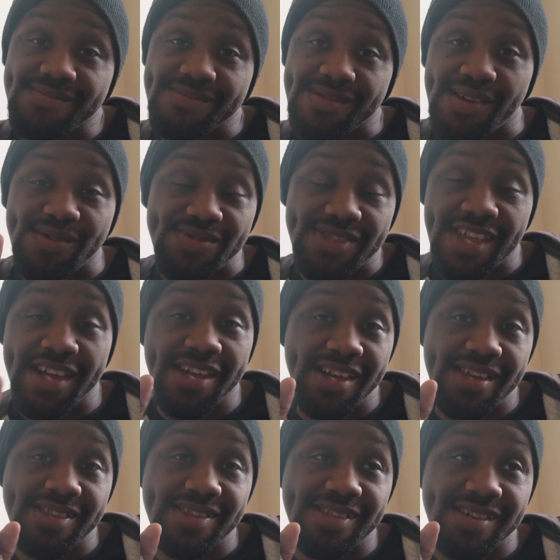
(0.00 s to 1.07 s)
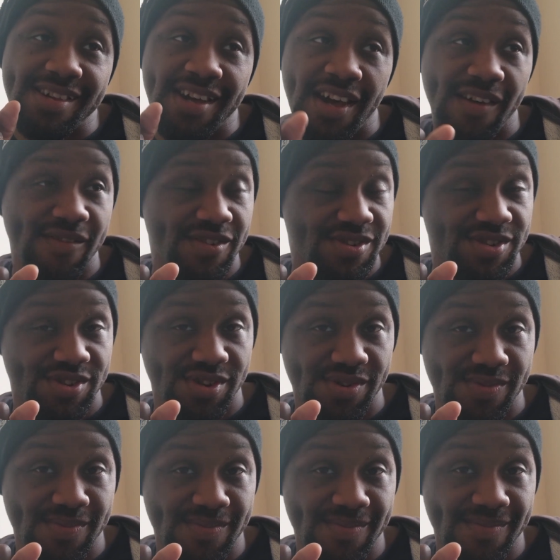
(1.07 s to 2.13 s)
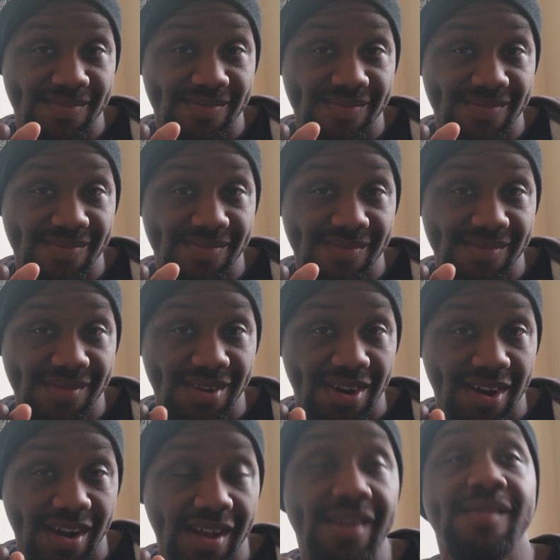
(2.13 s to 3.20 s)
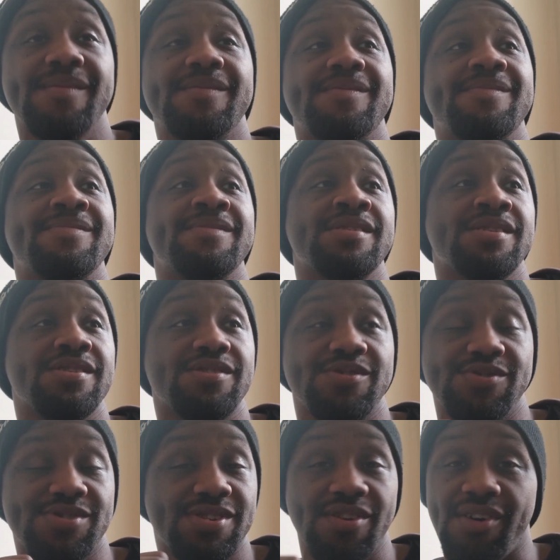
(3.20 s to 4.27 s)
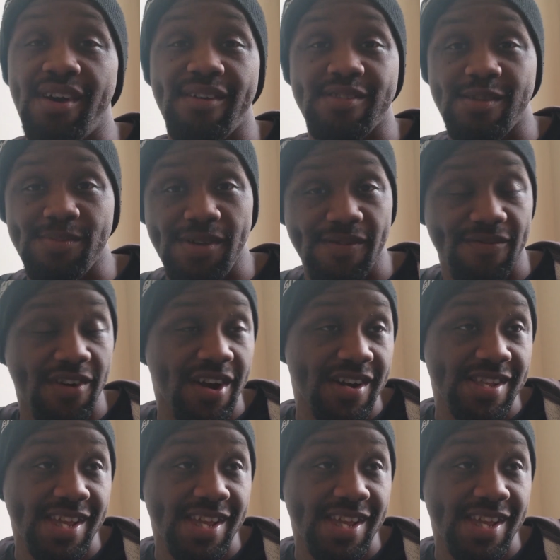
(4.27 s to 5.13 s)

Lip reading: don't think it covers you. All right? You still have to be very